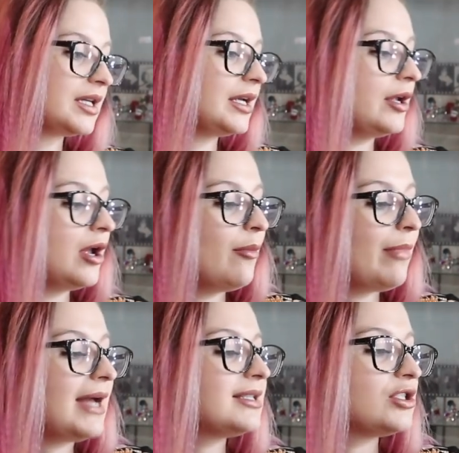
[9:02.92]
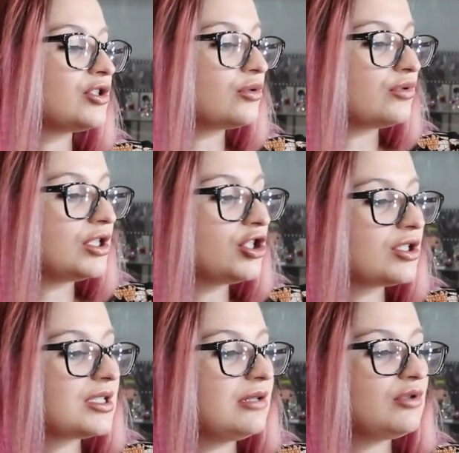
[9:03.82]
I say pasta sauces
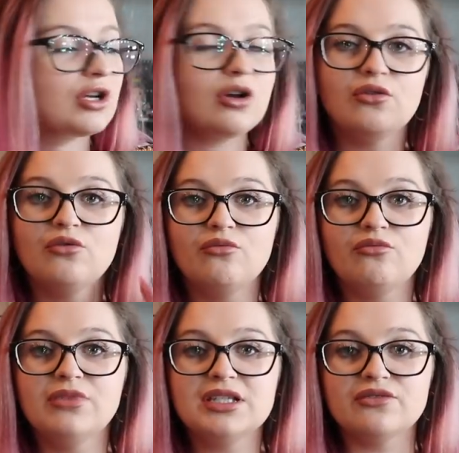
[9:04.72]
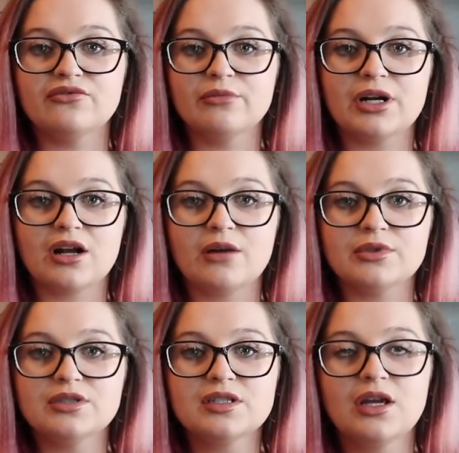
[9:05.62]
just seem to go missing from our
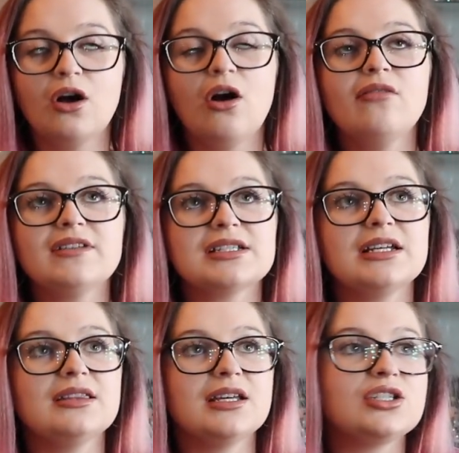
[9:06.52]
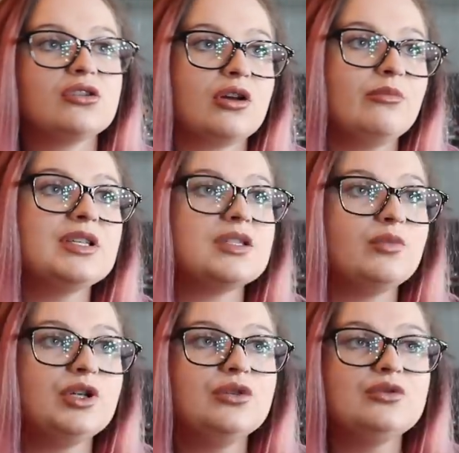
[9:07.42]
cupboards. Obviously, they don't go missing.
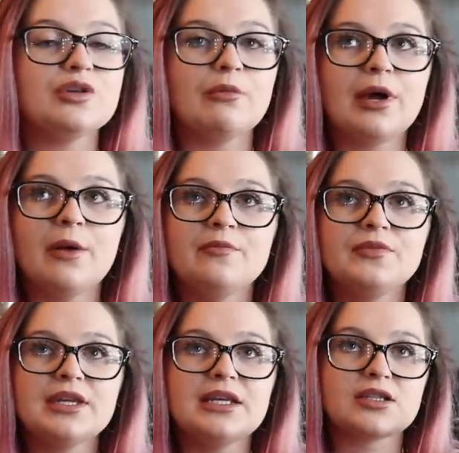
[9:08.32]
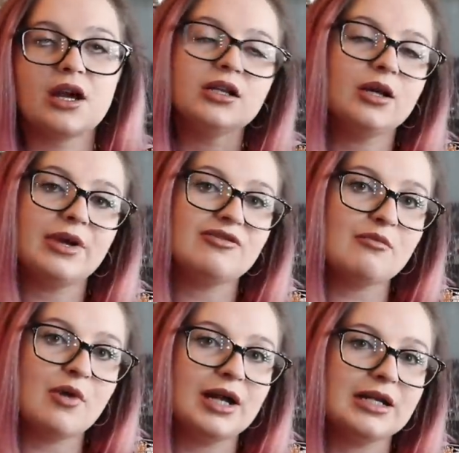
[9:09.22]
We use them, but it's kind of like we have a
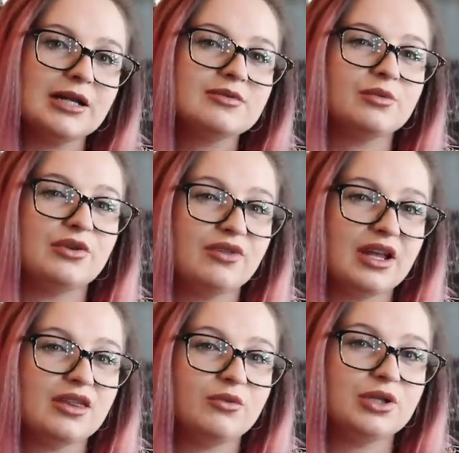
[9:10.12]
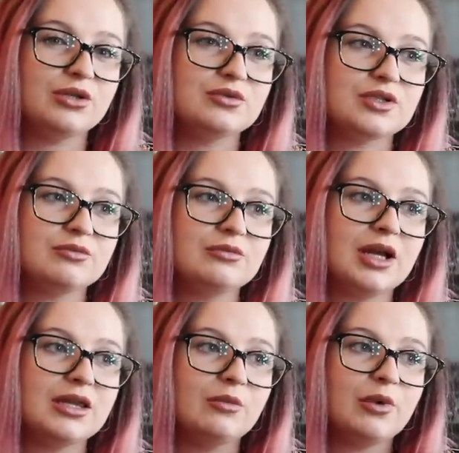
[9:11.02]
mind lapse and we forget that we use them.
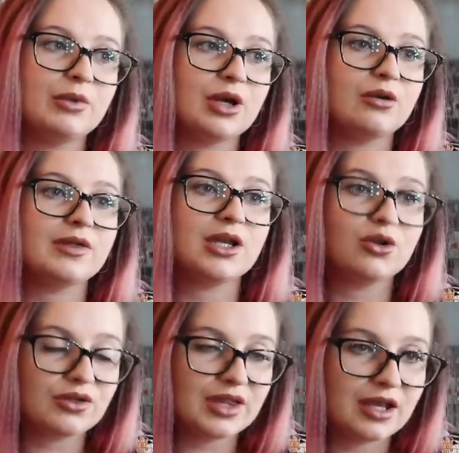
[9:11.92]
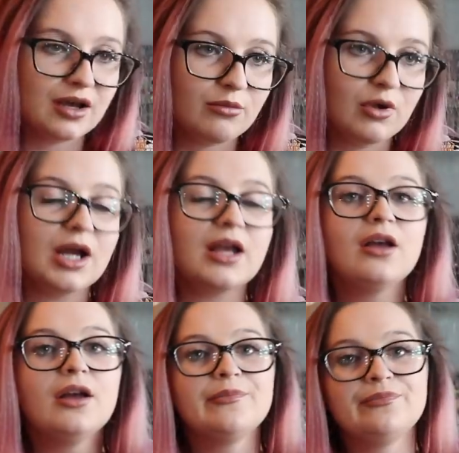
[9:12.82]
And then when we go and they're not there, I'm like,
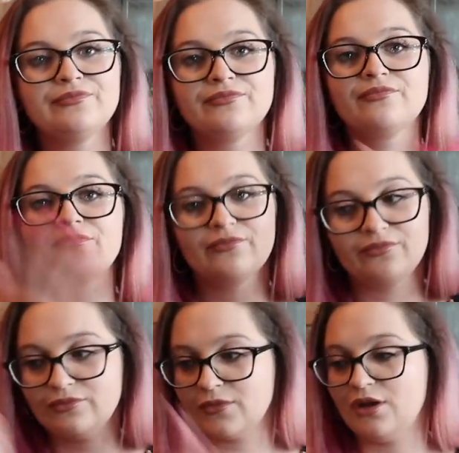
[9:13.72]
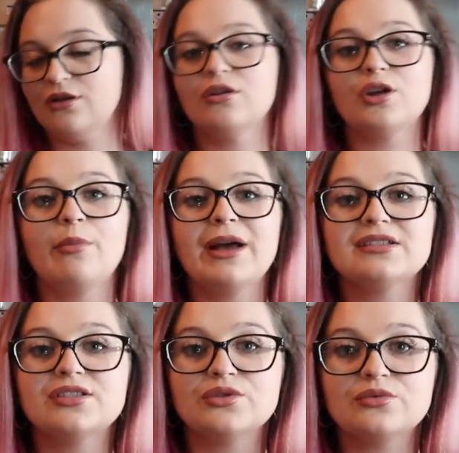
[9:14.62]
got no
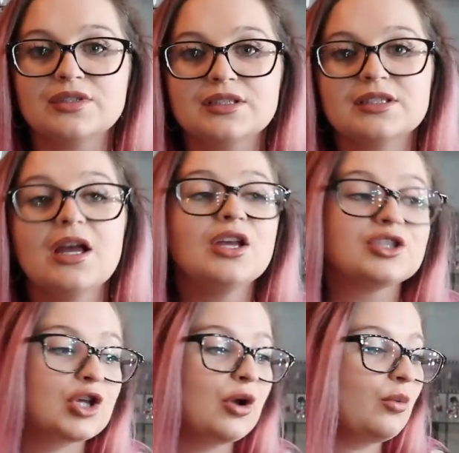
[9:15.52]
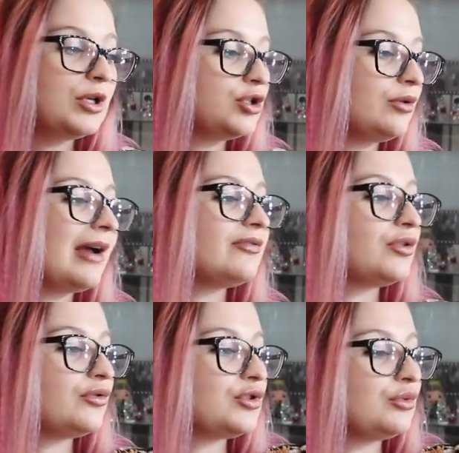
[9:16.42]
pasta sauces. So we do have
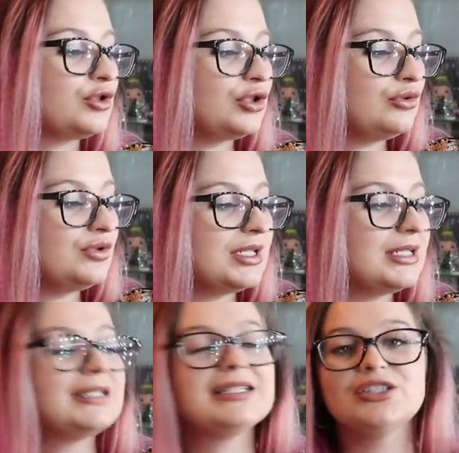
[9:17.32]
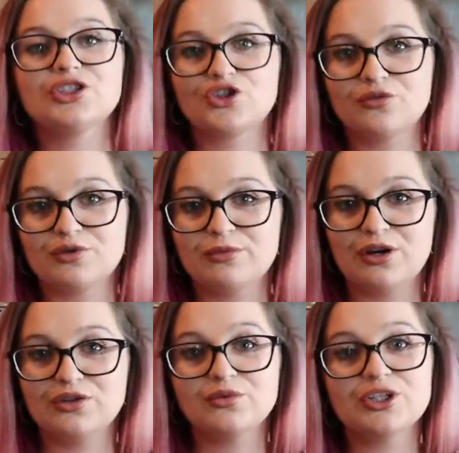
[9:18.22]
to resort to using tins of chopped
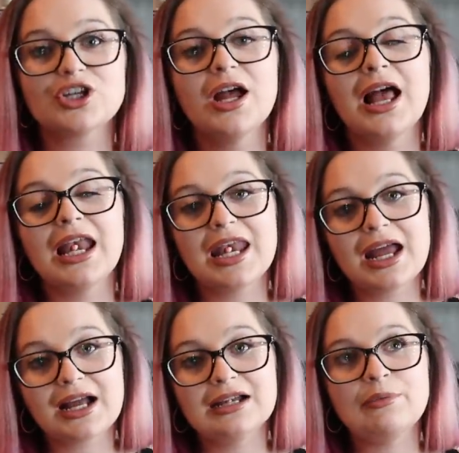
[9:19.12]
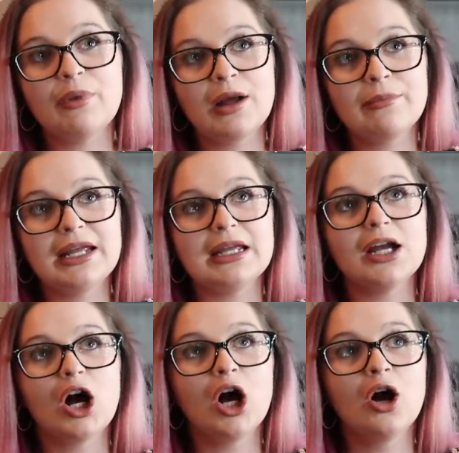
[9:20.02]
tomatoes, which luckily by me,
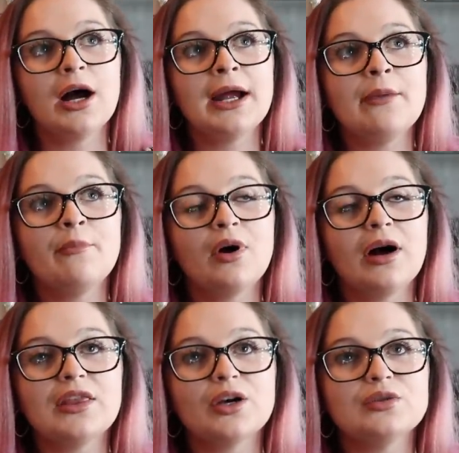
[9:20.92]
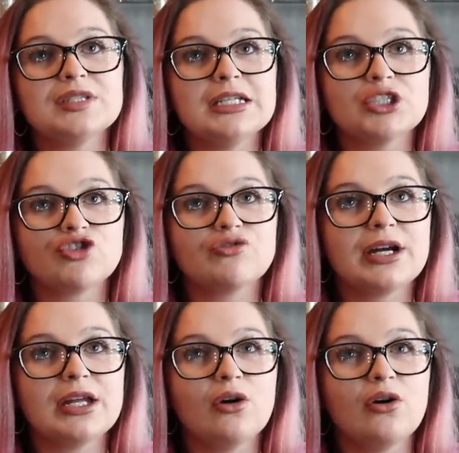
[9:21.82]
I buy those in a
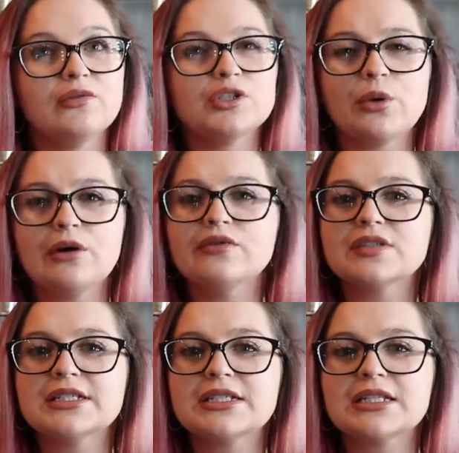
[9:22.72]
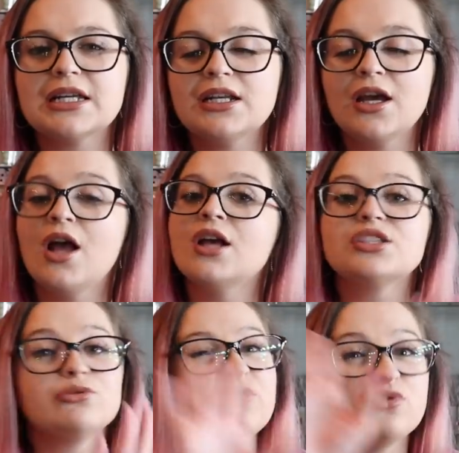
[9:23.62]
tray of 12 or 16.
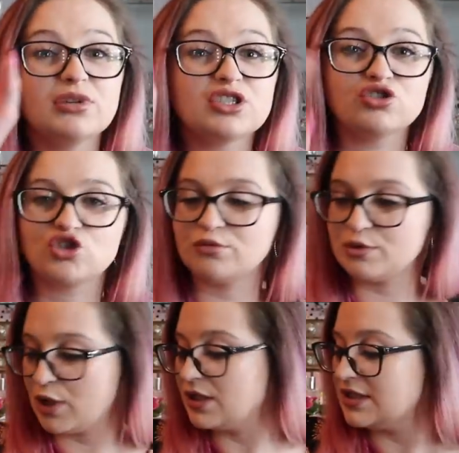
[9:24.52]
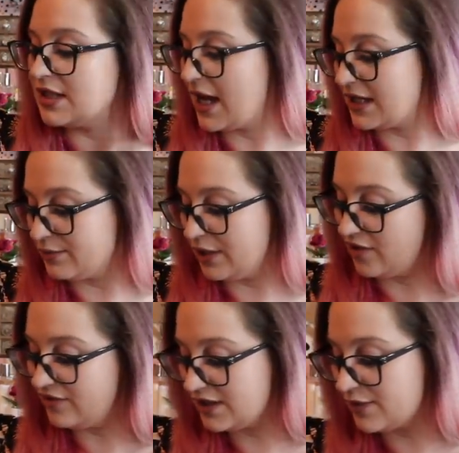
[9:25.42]
So we've always got chopped tomatoes in the house, me
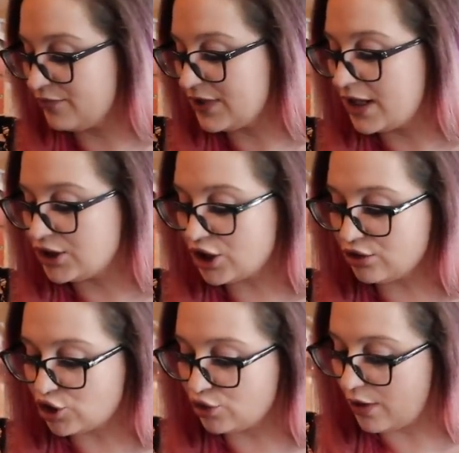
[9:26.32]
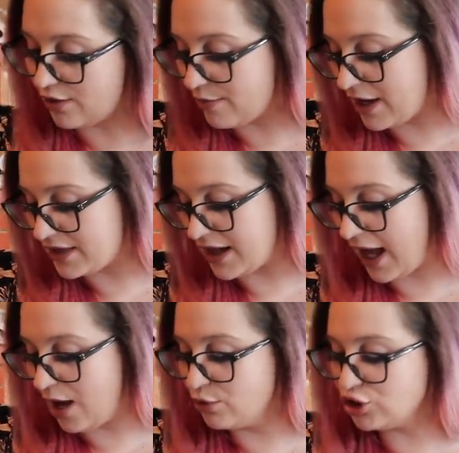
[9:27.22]
lovelies. Don't you worry about that.
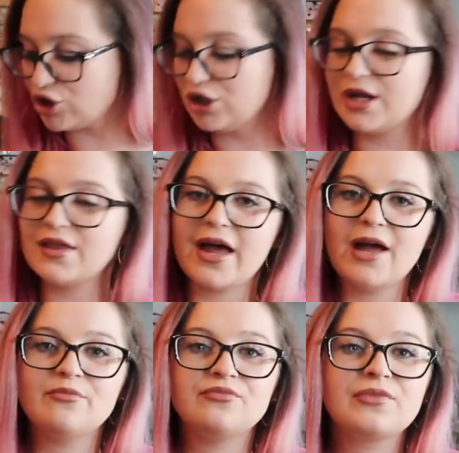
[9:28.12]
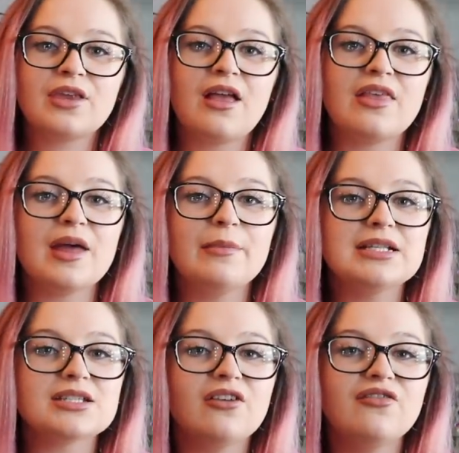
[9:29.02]
And would you look at that? That
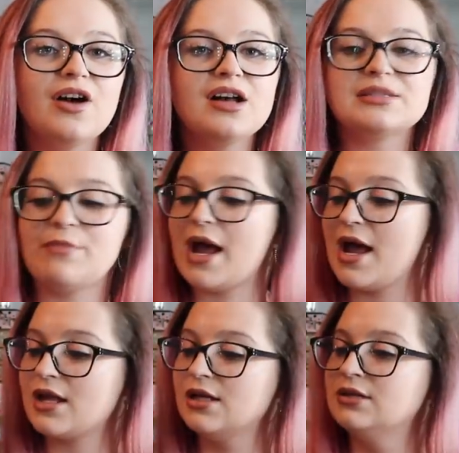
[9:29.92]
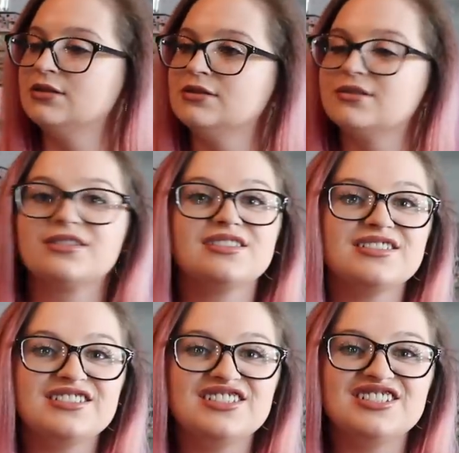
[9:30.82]
means our first bag,
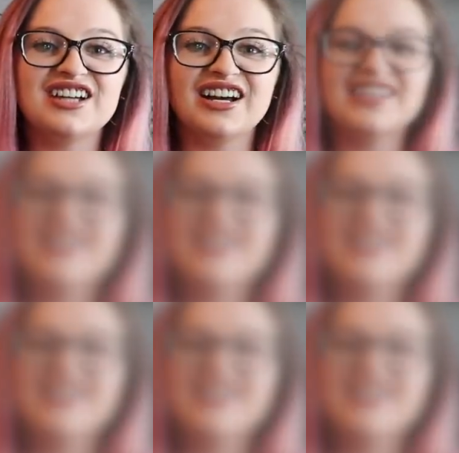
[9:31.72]
done.